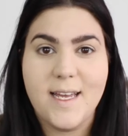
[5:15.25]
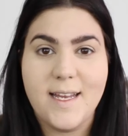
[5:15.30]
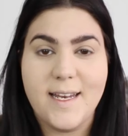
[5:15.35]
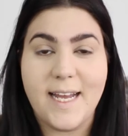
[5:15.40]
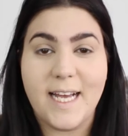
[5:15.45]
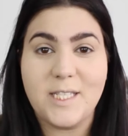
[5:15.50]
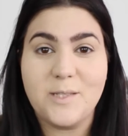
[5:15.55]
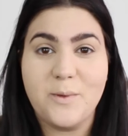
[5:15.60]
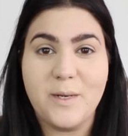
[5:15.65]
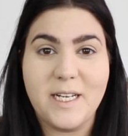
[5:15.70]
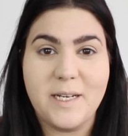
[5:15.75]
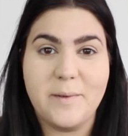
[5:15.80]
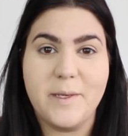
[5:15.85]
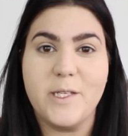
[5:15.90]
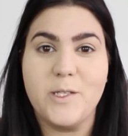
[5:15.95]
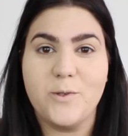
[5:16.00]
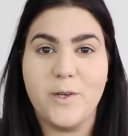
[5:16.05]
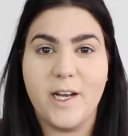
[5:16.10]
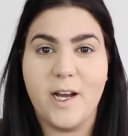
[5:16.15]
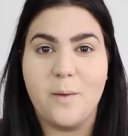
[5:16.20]
Next, we're going to
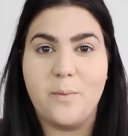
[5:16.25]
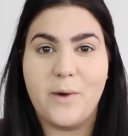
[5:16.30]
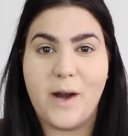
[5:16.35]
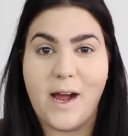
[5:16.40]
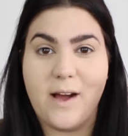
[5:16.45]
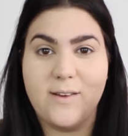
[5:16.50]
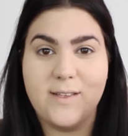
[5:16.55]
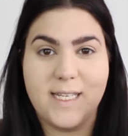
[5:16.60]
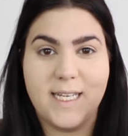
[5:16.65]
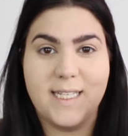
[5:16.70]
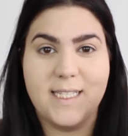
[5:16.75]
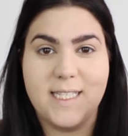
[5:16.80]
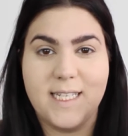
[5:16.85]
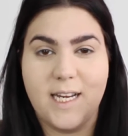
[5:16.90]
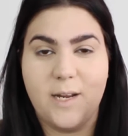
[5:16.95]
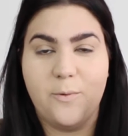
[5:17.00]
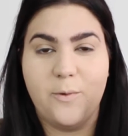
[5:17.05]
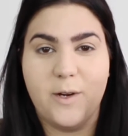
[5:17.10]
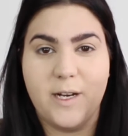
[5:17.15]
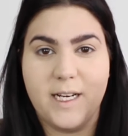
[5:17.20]
be doing our brows, and
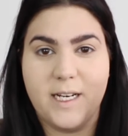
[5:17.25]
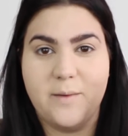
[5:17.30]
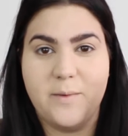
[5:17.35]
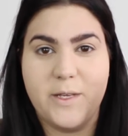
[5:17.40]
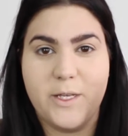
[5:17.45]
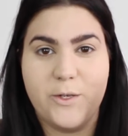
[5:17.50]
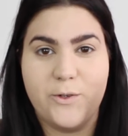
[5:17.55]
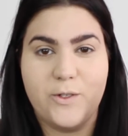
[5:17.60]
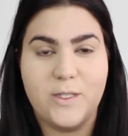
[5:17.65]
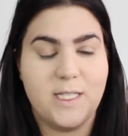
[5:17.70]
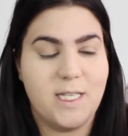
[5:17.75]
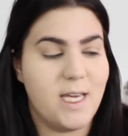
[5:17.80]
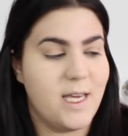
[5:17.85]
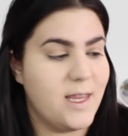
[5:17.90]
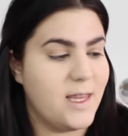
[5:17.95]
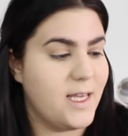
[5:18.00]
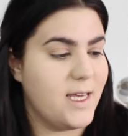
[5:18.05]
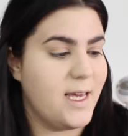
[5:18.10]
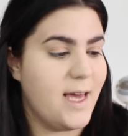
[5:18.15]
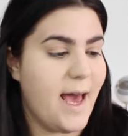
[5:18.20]
today we're going to be
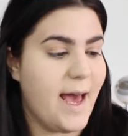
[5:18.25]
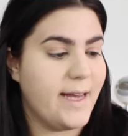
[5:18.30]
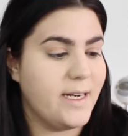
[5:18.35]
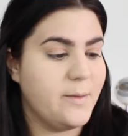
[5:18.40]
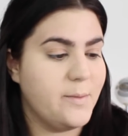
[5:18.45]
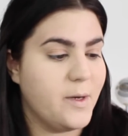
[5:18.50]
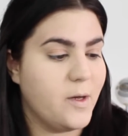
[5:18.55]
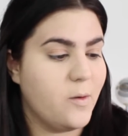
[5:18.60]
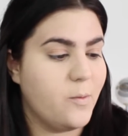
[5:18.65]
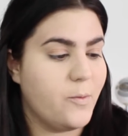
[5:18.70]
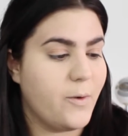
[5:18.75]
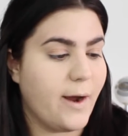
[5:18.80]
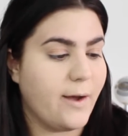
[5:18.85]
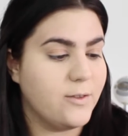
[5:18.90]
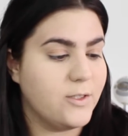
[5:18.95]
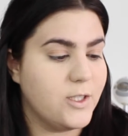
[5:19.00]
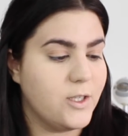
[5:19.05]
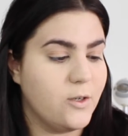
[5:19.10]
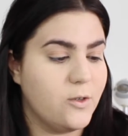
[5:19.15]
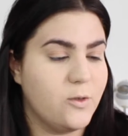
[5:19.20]
using the Annabelle Brow
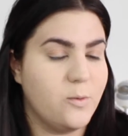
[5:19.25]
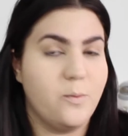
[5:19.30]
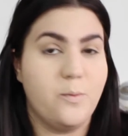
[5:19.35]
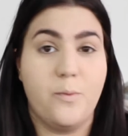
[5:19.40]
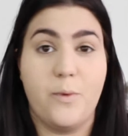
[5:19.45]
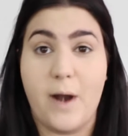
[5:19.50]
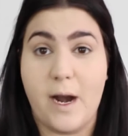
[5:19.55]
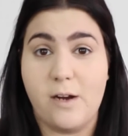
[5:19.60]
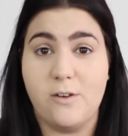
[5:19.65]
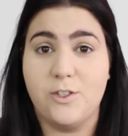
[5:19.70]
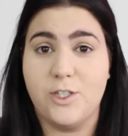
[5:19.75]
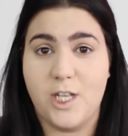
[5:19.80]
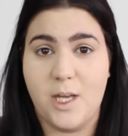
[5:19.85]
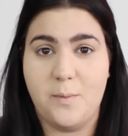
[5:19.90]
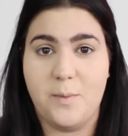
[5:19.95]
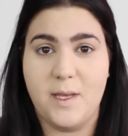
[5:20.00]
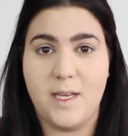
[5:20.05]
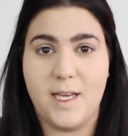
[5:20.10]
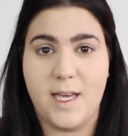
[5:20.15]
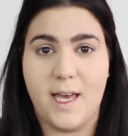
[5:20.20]
to Go Brow
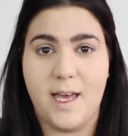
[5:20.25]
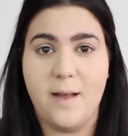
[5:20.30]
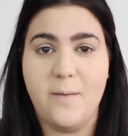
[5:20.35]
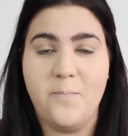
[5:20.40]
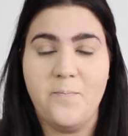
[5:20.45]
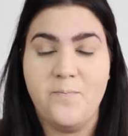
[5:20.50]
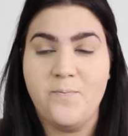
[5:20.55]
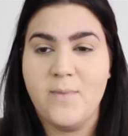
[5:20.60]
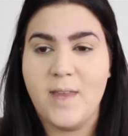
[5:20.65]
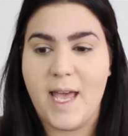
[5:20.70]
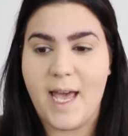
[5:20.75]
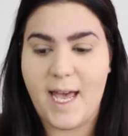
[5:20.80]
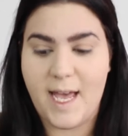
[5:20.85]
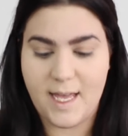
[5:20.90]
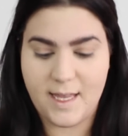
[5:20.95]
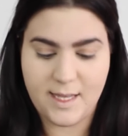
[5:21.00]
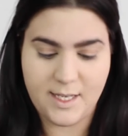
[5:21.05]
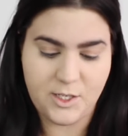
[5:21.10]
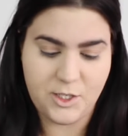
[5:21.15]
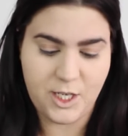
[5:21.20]
Shaping Kit.
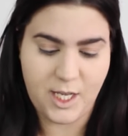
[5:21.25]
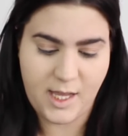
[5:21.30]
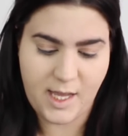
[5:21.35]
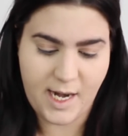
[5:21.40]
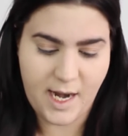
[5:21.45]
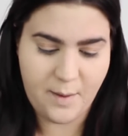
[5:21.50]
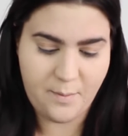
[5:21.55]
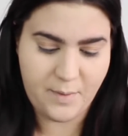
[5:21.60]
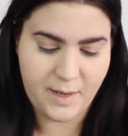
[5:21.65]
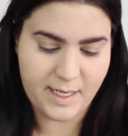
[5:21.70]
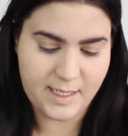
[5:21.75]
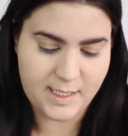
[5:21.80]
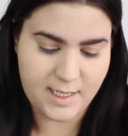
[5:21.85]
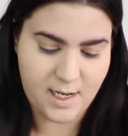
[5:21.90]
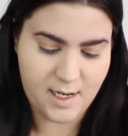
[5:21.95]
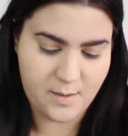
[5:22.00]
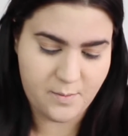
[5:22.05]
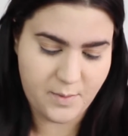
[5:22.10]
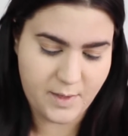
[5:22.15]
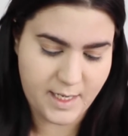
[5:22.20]
And the shade that I picked
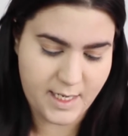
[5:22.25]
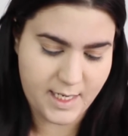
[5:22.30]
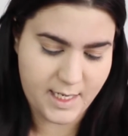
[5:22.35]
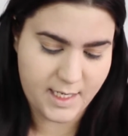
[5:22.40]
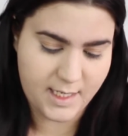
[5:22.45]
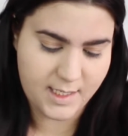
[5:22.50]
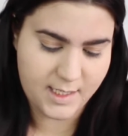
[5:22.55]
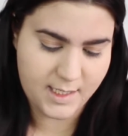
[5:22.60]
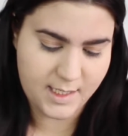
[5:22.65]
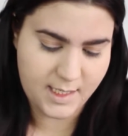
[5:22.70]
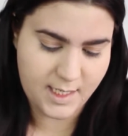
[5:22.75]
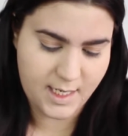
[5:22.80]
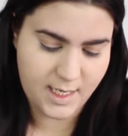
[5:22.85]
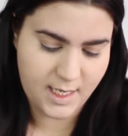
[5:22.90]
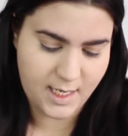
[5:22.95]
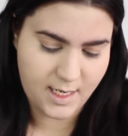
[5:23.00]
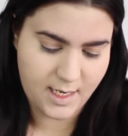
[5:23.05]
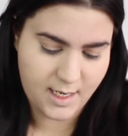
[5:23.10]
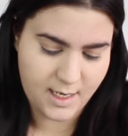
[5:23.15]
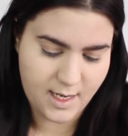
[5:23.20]
up is
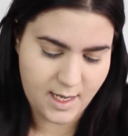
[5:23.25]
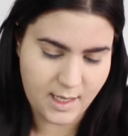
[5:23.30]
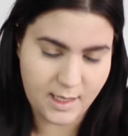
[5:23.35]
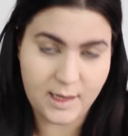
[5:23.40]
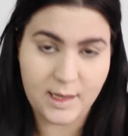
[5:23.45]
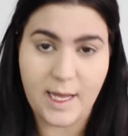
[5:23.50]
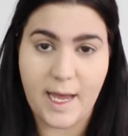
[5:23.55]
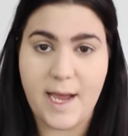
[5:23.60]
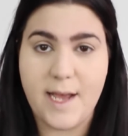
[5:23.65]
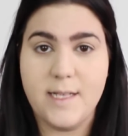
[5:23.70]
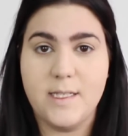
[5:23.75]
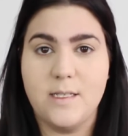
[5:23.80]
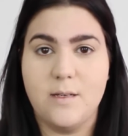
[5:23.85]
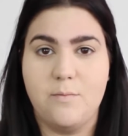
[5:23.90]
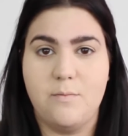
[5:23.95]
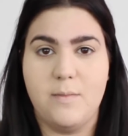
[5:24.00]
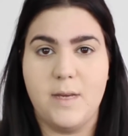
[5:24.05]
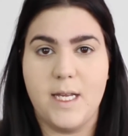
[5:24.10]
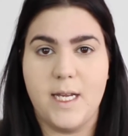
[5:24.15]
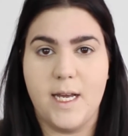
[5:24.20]
in
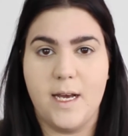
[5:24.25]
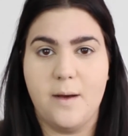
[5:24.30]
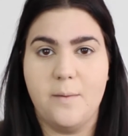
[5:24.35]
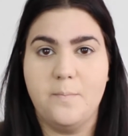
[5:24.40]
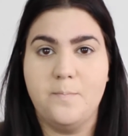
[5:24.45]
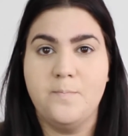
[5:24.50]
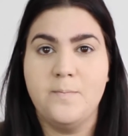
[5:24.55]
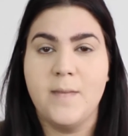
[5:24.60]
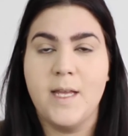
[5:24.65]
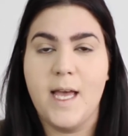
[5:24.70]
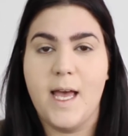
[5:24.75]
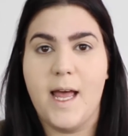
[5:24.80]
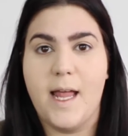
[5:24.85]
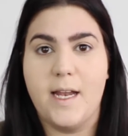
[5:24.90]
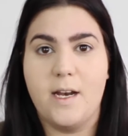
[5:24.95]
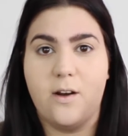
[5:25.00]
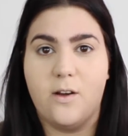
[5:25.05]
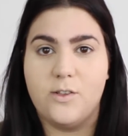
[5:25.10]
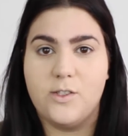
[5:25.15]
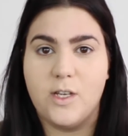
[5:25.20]
light medium,
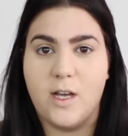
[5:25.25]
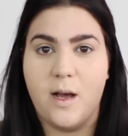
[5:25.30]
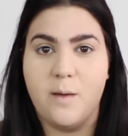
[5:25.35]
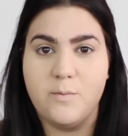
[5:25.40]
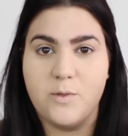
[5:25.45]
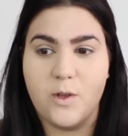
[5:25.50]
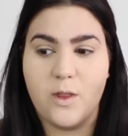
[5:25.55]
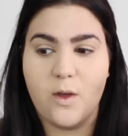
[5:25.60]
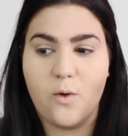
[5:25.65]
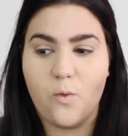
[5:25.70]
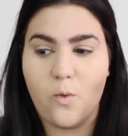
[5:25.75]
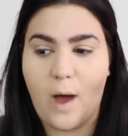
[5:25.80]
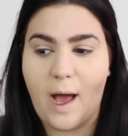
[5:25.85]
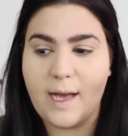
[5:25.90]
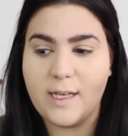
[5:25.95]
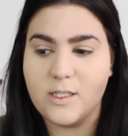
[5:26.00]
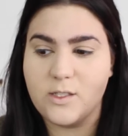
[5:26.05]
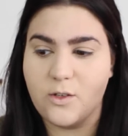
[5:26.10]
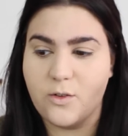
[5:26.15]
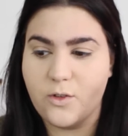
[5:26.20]
and it also comes with a
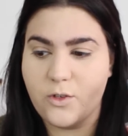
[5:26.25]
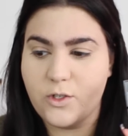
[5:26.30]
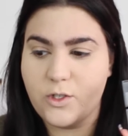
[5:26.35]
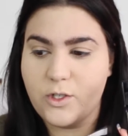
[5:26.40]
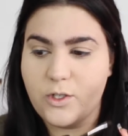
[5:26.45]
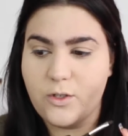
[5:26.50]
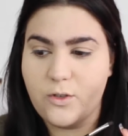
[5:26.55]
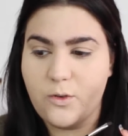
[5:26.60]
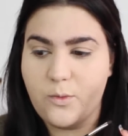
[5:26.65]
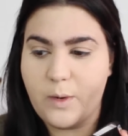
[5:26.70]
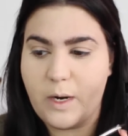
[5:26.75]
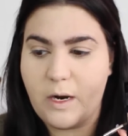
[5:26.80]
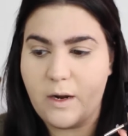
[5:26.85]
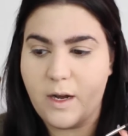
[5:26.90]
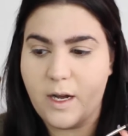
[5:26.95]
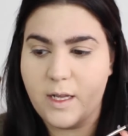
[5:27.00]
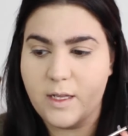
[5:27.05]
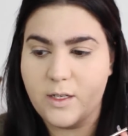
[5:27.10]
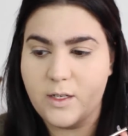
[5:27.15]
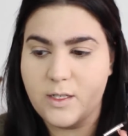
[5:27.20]
wax, so there's 2 brow
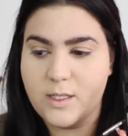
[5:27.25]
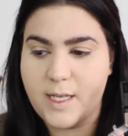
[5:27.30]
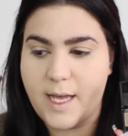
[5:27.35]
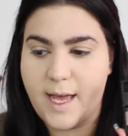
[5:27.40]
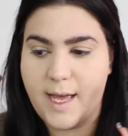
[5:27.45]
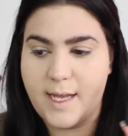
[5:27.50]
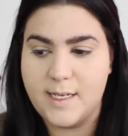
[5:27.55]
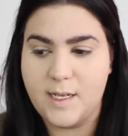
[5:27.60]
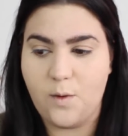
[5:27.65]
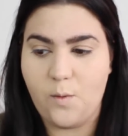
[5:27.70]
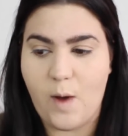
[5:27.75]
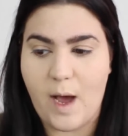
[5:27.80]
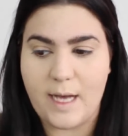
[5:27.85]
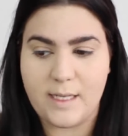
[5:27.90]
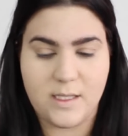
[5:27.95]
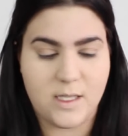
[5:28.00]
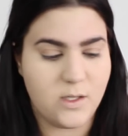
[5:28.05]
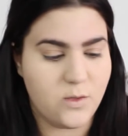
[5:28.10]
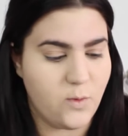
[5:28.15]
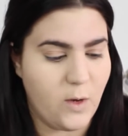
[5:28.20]
colors and a
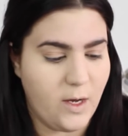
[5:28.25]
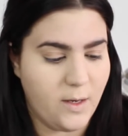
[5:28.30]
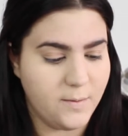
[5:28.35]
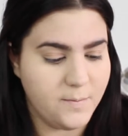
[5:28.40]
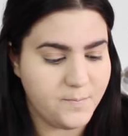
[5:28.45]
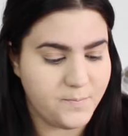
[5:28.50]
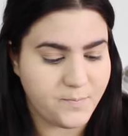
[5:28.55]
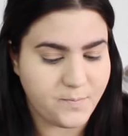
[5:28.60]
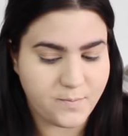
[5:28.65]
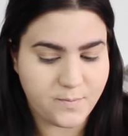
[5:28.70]
wax as well.